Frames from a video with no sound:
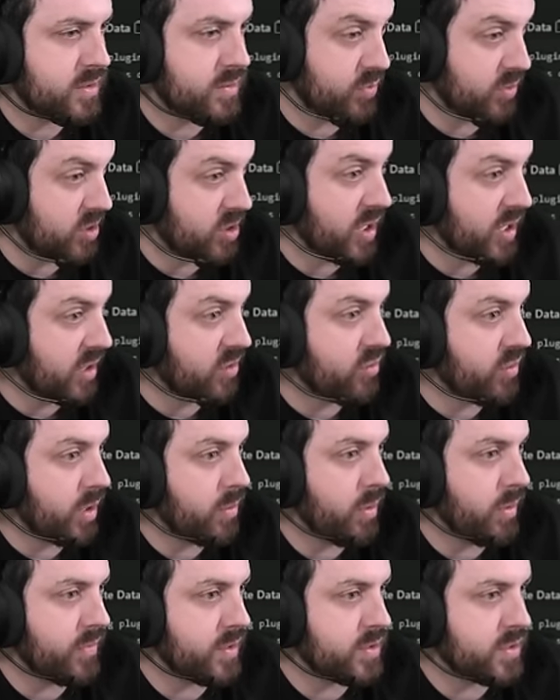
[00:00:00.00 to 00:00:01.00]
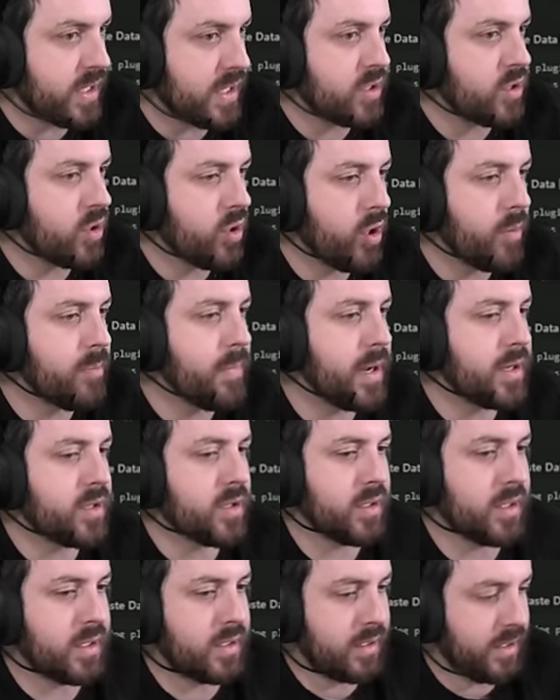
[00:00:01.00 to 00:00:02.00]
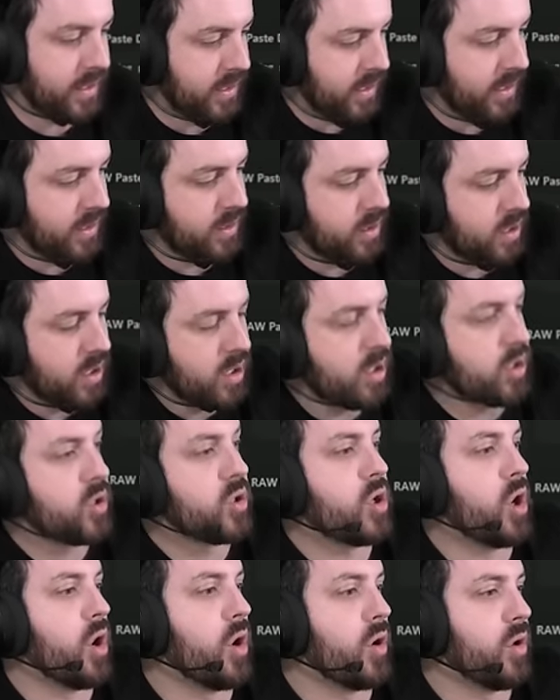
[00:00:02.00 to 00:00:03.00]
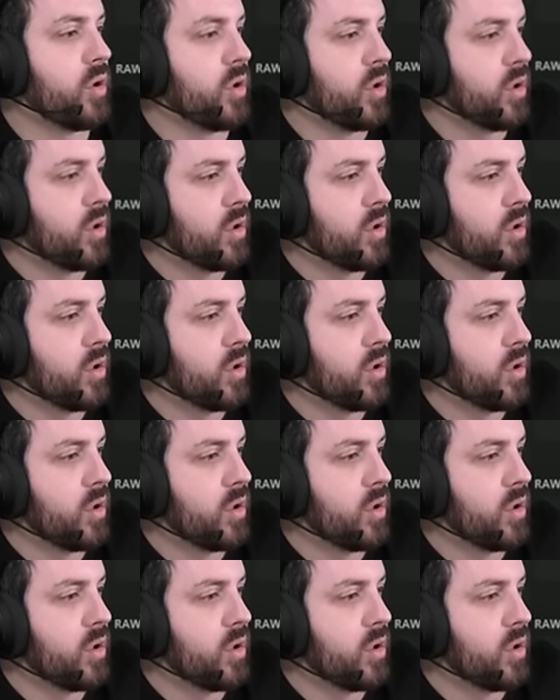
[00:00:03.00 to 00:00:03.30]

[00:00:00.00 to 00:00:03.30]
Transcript: which I agree with, is that you're not manually clicking go